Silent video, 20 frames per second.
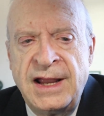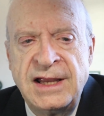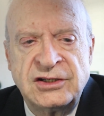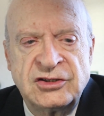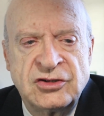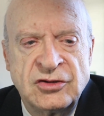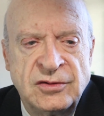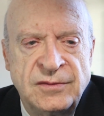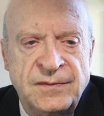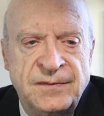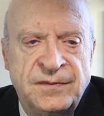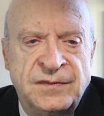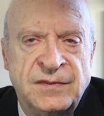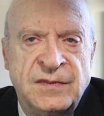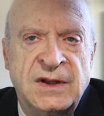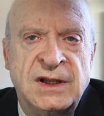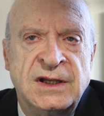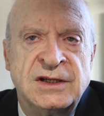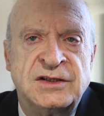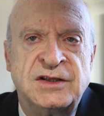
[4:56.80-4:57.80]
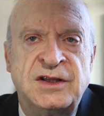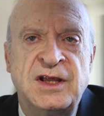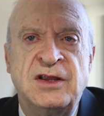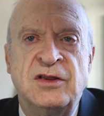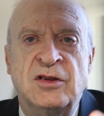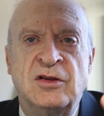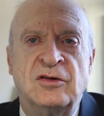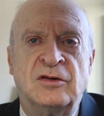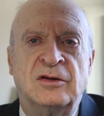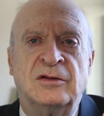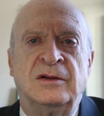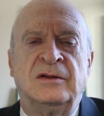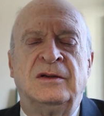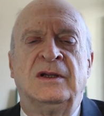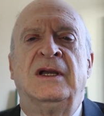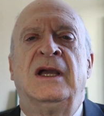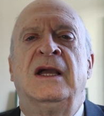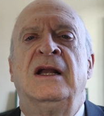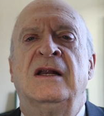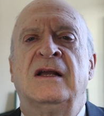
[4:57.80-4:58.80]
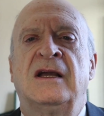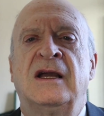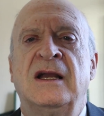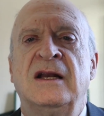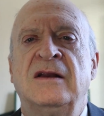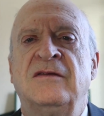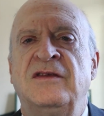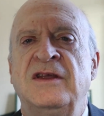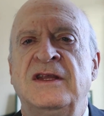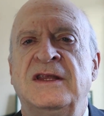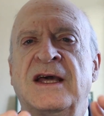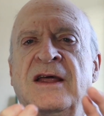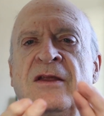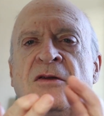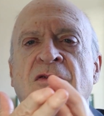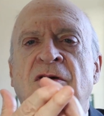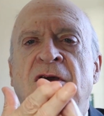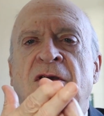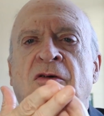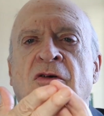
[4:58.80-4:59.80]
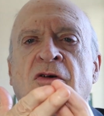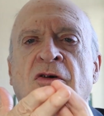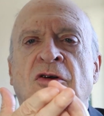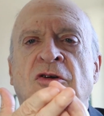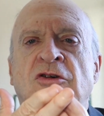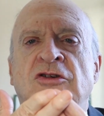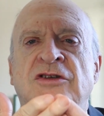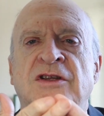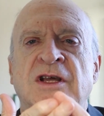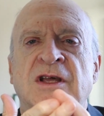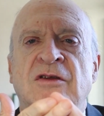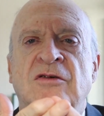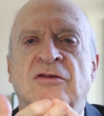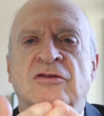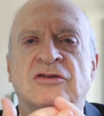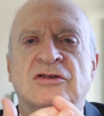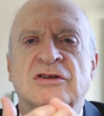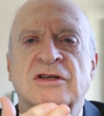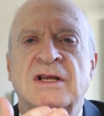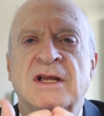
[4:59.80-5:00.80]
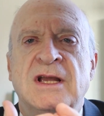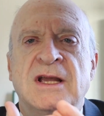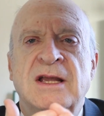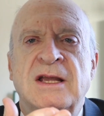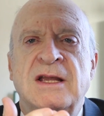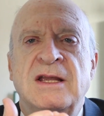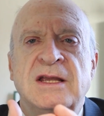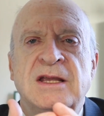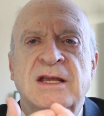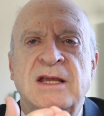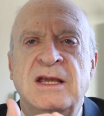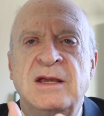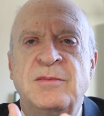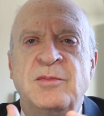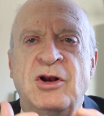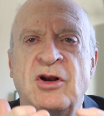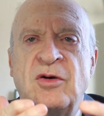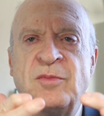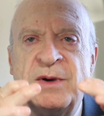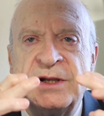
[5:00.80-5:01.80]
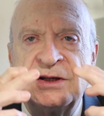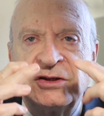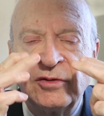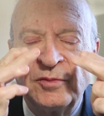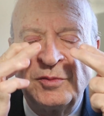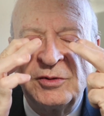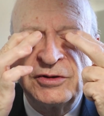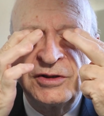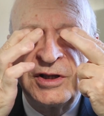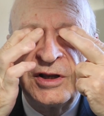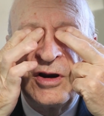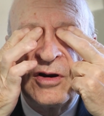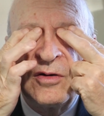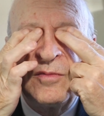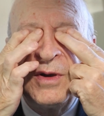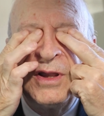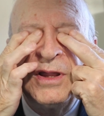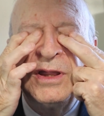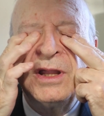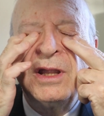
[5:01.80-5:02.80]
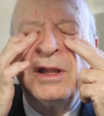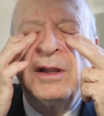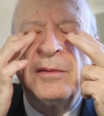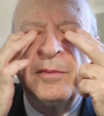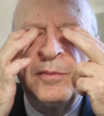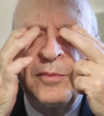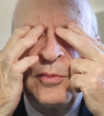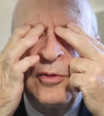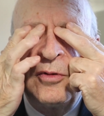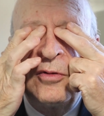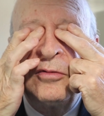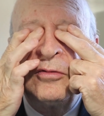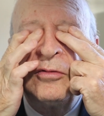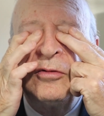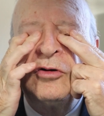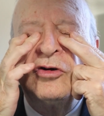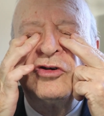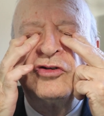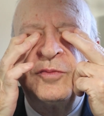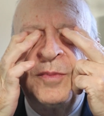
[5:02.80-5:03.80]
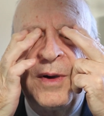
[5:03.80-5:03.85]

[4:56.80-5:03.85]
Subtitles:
In order to do that, I spread the gel that was mentioned with my fingers and then apply it to both my